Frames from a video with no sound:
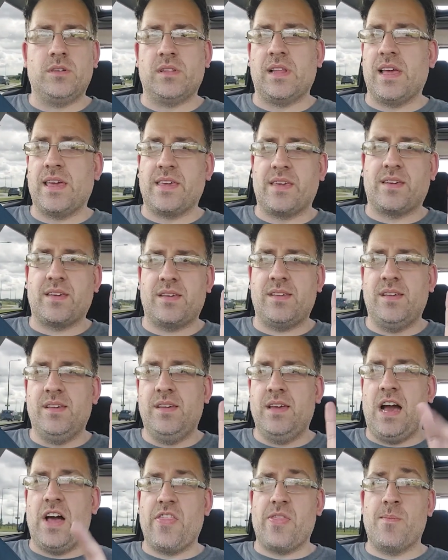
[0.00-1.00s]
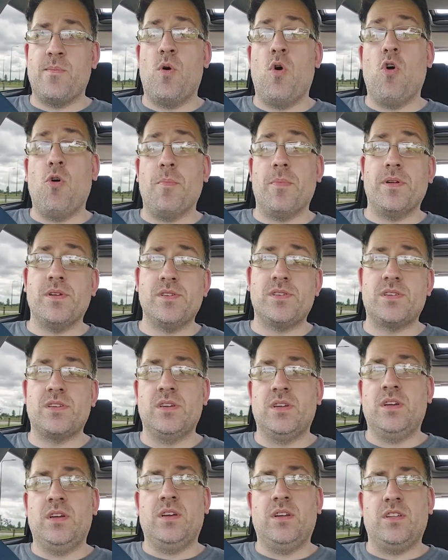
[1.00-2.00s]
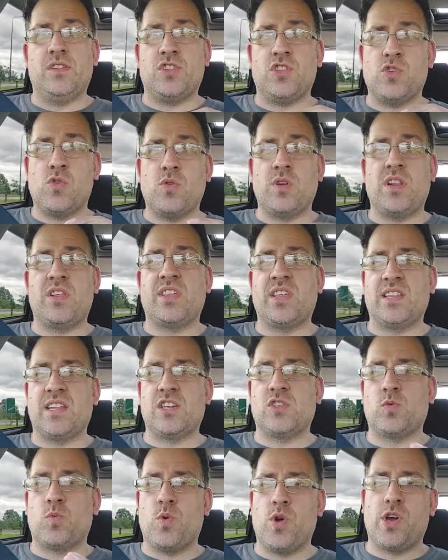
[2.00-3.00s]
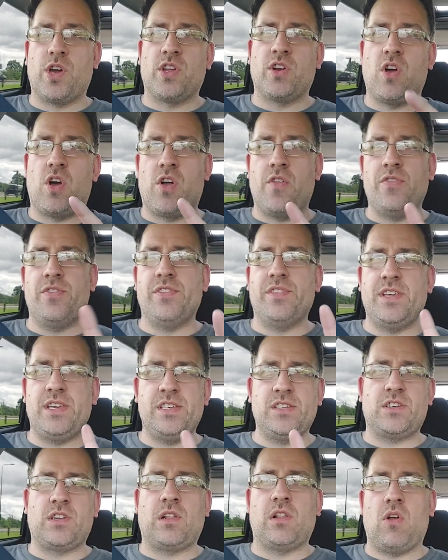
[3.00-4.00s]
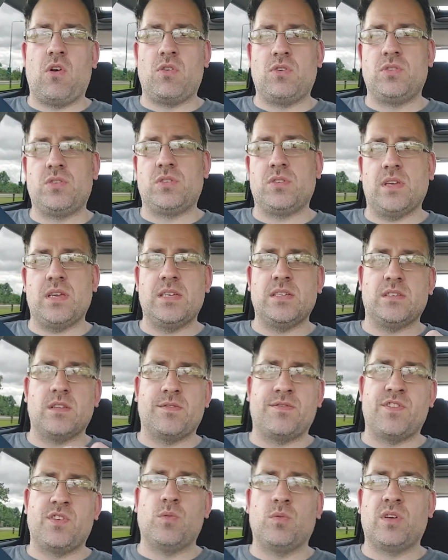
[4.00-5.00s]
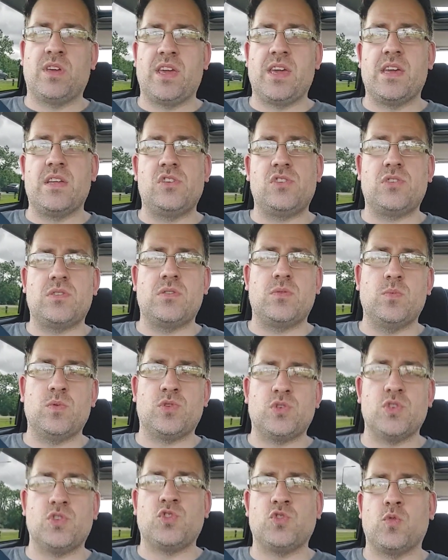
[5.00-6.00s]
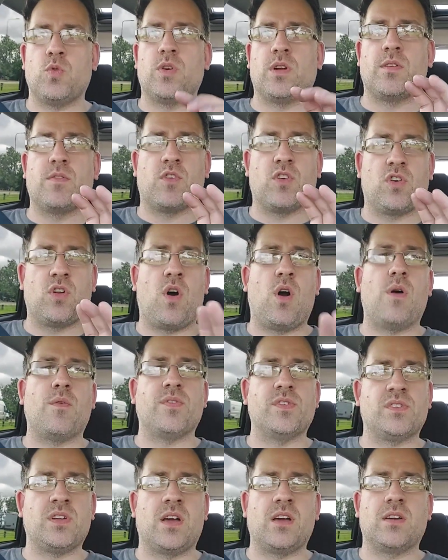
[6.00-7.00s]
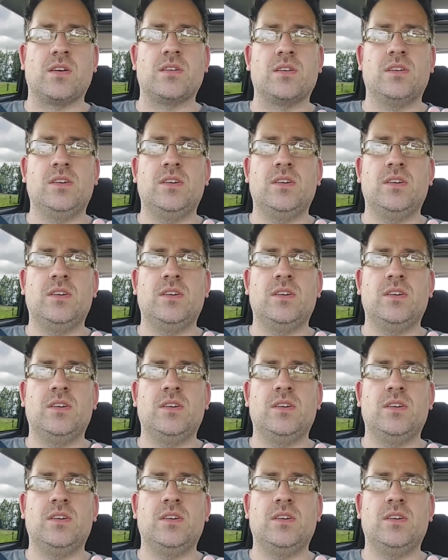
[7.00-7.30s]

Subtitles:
Like, at the moment, the only thing that's working on these clocks is the fuel gauge, which is showing I've got half a tank.